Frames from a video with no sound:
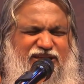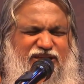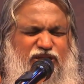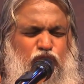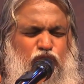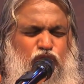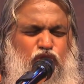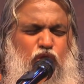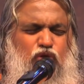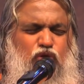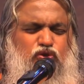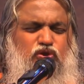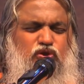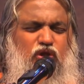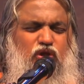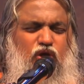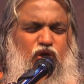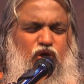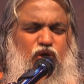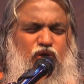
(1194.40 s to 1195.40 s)
You talk to
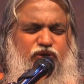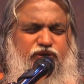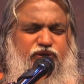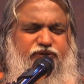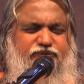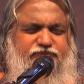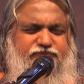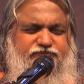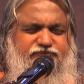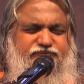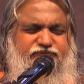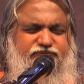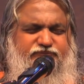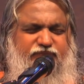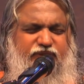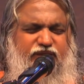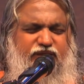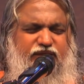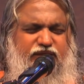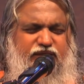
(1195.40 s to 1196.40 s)
the Lord.
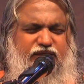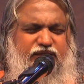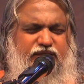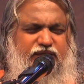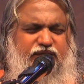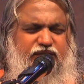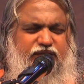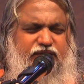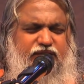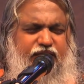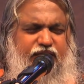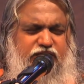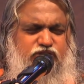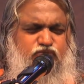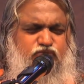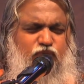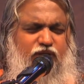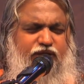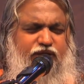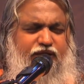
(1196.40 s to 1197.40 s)
There
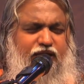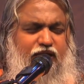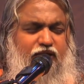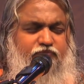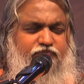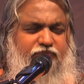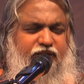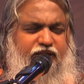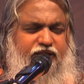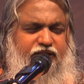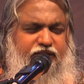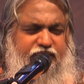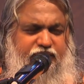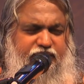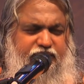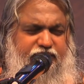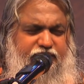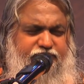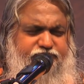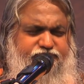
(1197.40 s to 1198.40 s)
is one young man
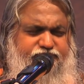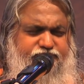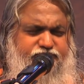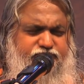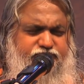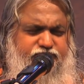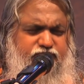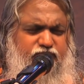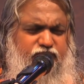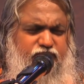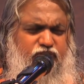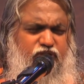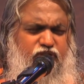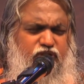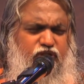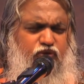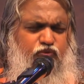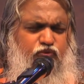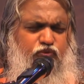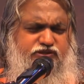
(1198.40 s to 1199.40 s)
here
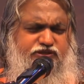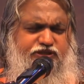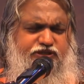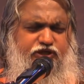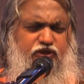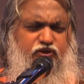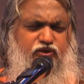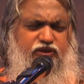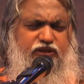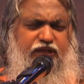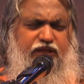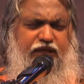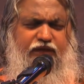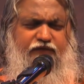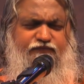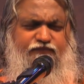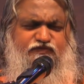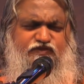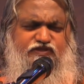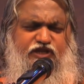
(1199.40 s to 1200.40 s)
you are seated on the
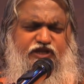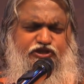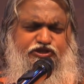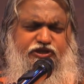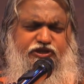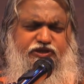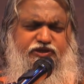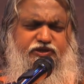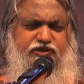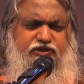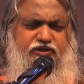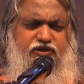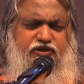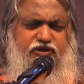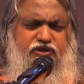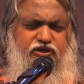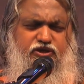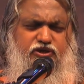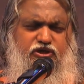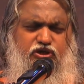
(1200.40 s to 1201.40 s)
left section
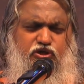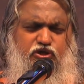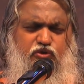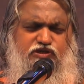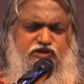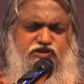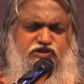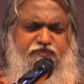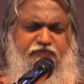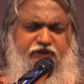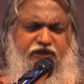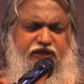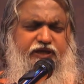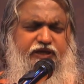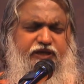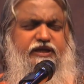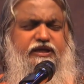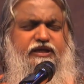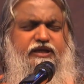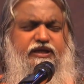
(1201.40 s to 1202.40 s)
towards me.